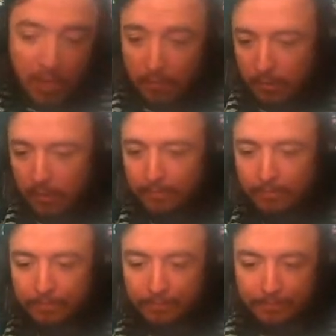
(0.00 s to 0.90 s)
Maybe.
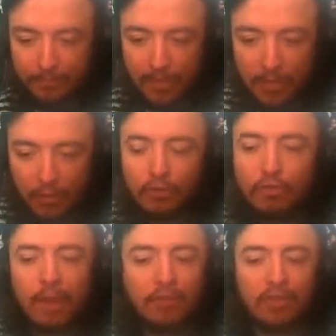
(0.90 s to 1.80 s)
Could
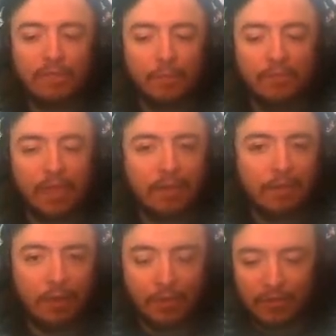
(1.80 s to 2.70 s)
you imagine if it was
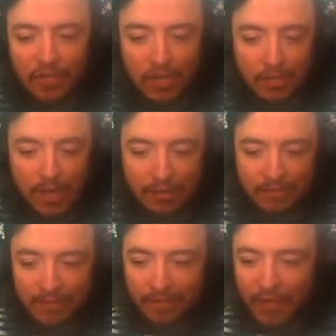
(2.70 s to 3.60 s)
like another Jack and
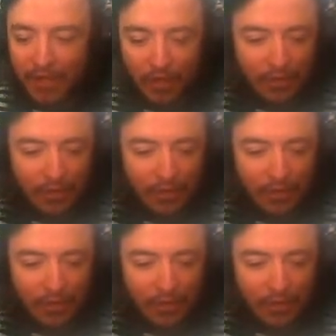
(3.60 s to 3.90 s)
Daxter?